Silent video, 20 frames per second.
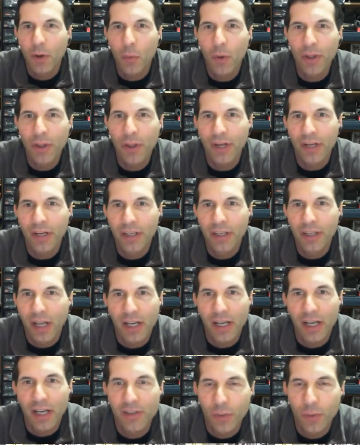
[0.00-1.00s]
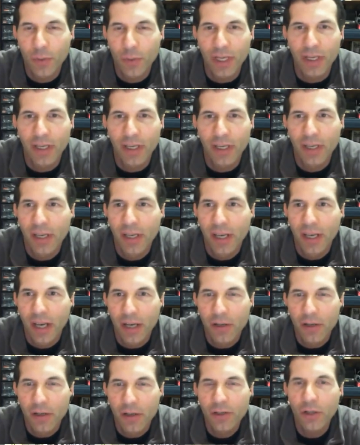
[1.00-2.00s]
talk about one that I did last
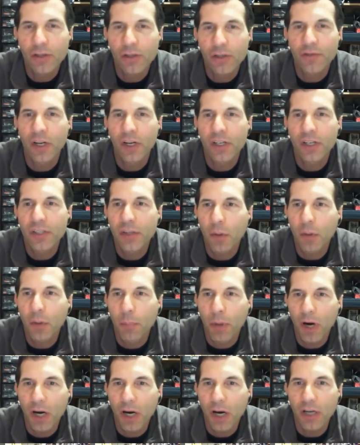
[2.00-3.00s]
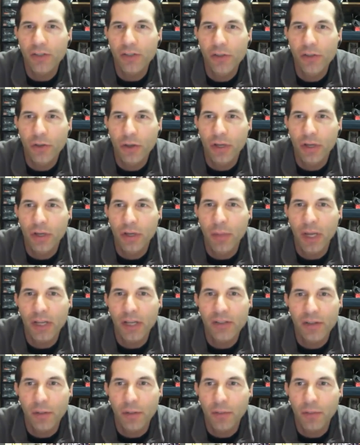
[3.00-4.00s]
week. Using those very simple parts,
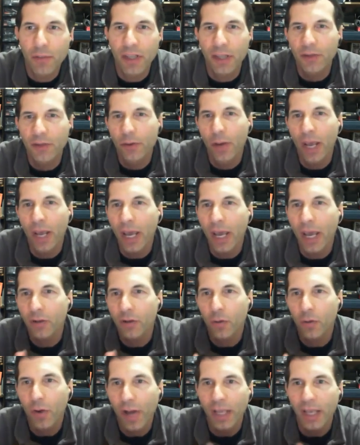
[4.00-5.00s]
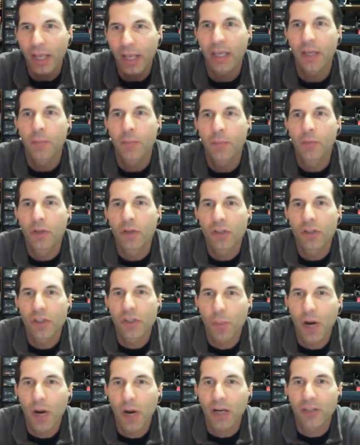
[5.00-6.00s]
you can make something that you hand crank
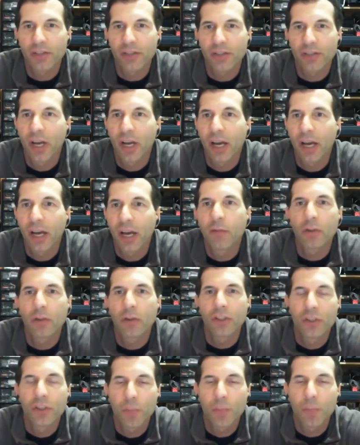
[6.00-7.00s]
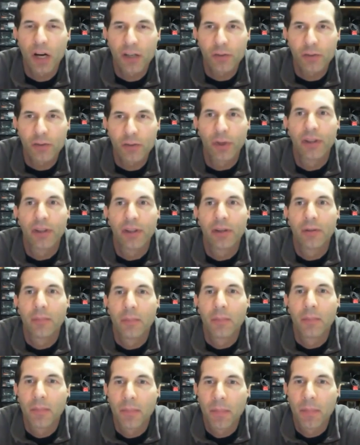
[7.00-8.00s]
and produce sparks and high voltage sparks with.